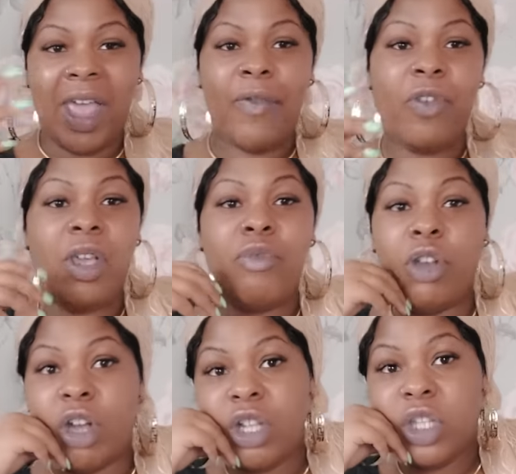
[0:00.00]
effort in
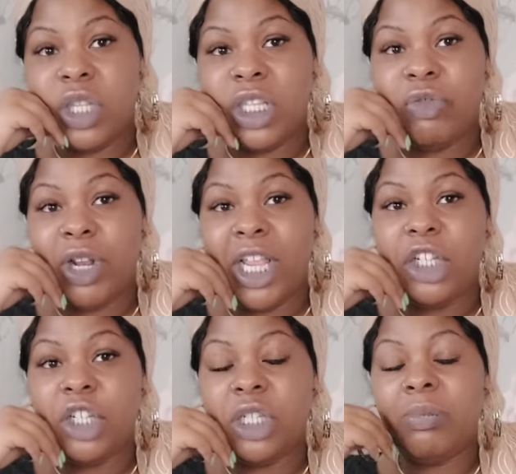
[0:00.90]
regards to this
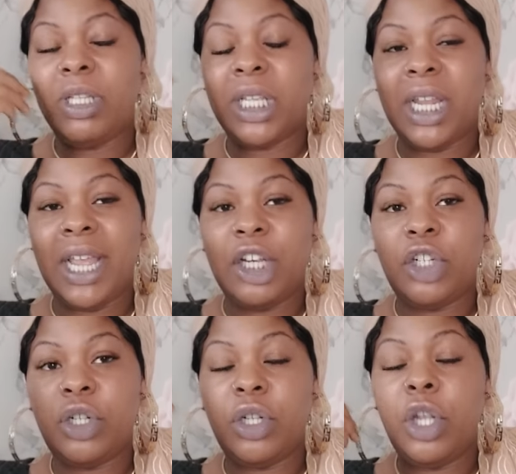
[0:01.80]
relationship, this
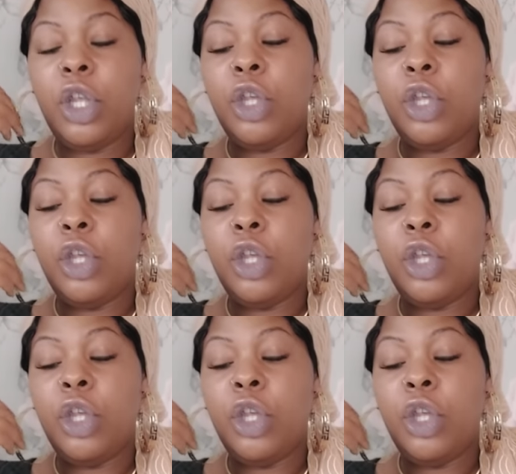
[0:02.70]
connection.